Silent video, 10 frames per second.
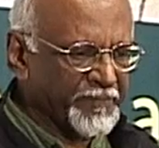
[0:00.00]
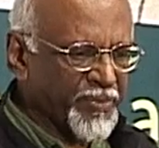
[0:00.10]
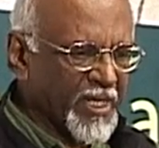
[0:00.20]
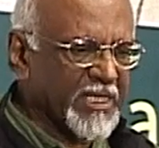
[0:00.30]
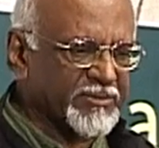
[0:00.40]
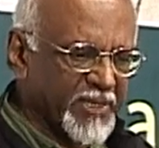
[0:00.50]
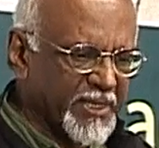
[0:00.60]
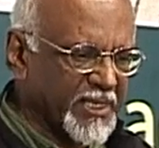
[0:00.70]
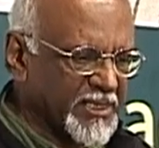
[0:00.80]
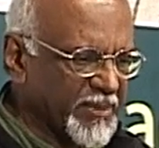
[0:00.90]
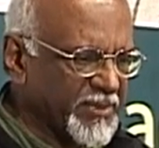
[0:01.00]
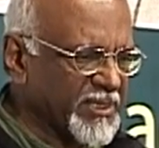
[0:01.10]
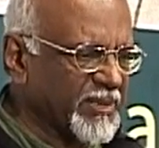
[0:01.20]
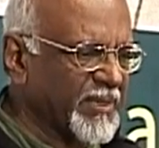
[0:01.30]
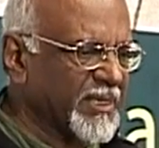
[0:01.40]
As Frederick
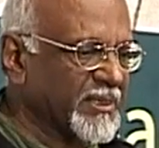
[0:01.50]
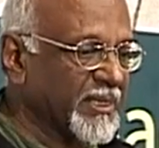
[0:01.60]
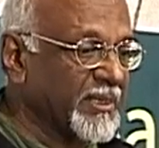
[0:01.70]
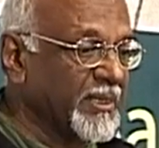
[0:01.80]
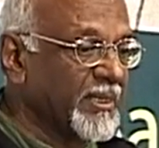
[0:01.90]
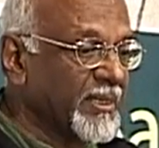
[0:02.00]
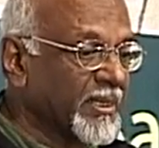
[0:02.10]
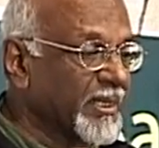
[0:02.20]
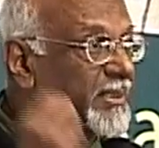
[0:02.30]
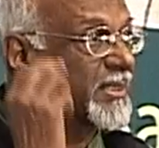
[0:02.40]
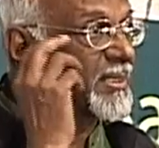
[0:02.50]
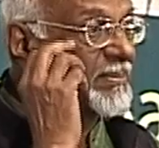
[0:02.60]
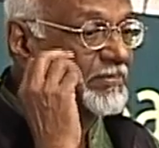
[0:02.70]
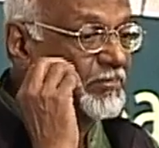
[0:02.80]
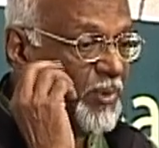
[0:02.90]
Jameson might say,
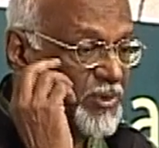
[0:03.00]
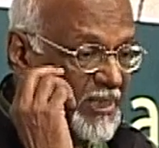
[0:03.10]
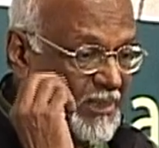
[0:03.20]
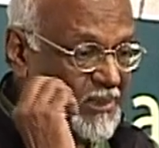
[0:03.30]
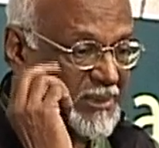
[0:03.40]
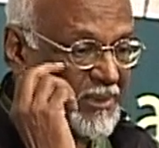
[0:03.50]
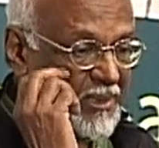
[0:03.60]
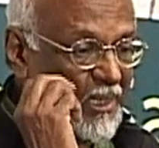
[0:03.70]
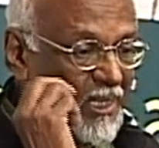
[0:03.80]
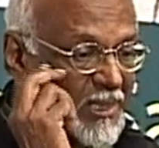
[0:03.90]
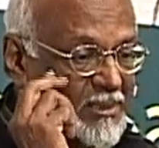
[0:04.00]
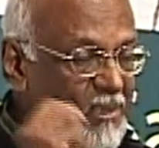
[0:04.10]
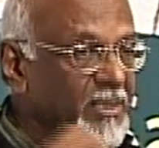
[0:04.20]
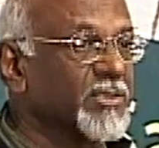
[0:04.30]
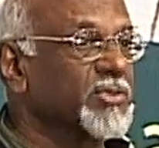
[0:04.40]
criticism posits the arts
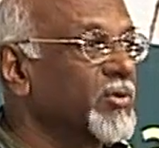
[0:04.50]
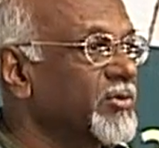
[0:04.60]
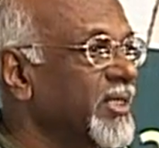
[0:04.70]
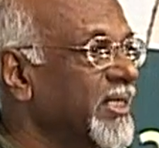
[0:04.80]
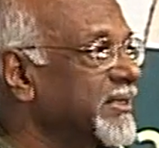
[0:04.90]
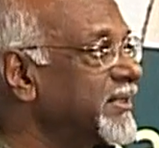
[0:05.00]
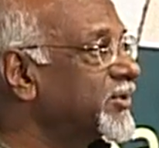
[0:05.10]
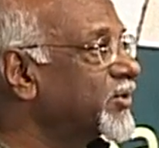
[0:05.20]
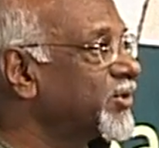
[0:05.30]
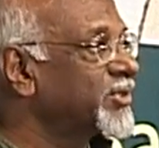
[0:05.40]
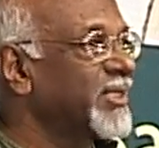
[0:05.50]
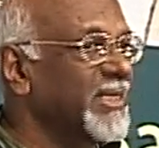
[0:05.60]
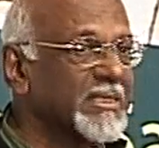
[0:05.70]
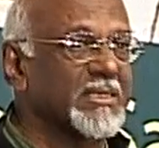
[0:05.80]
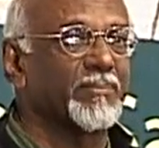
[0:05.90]
as a
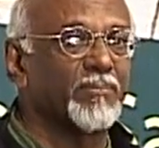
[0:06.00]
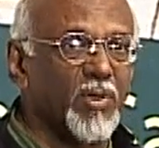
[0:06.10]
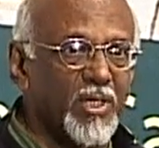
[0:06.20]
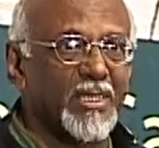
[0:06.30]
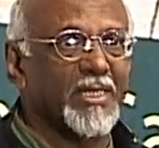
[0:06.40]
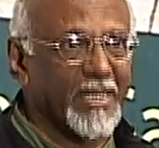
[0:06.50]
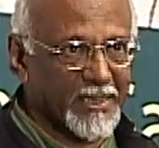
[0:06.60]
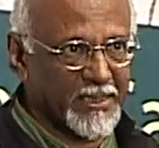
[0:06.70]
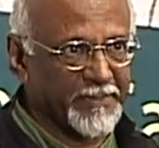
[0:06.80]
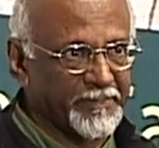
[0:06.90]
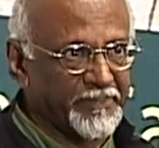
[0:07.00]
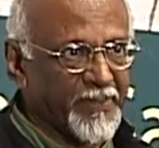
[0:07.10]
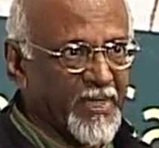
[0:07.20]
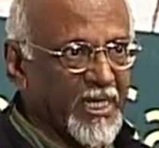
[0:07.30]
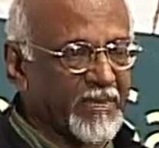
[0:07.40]
socially symbolic act.
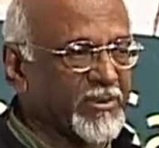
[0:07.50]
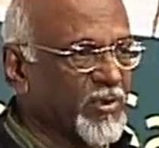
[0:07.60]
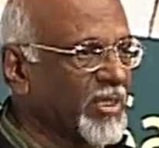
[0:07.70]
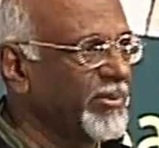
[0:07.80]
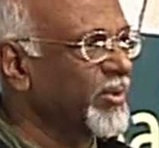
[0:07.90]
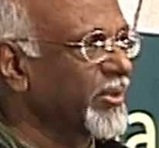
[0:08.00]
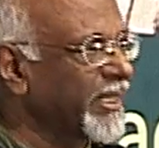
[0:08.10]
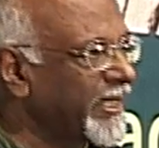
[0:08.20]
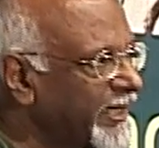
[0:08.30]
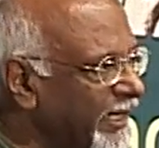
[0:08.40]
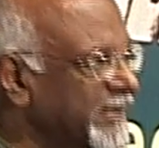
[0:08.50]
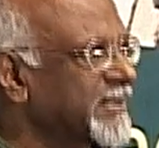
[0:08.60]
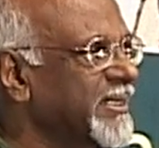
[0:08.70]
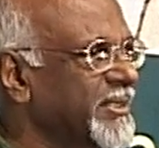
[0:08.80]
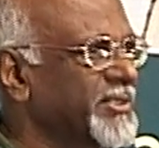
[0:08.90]
And if you're not able to read it
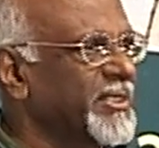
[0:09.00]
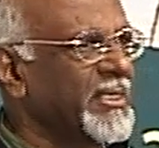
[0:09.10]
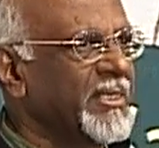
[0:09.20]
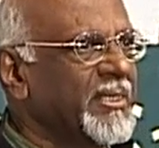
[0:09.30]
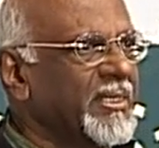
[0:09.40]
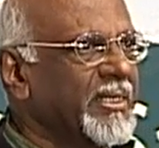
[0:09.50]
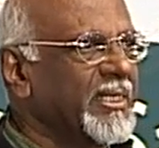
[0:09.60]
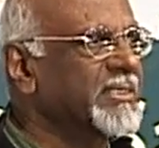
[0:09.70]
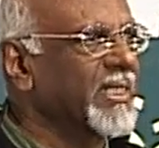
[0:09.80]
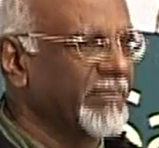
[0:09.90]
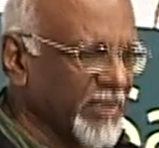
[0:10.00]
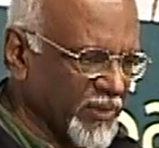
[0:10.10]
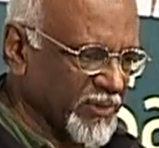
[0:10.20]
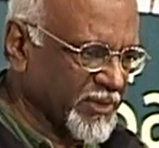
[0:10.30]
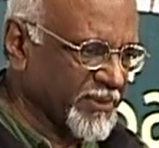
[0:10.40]
as such, it's our
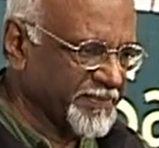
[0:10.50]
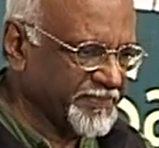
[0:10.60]
loss.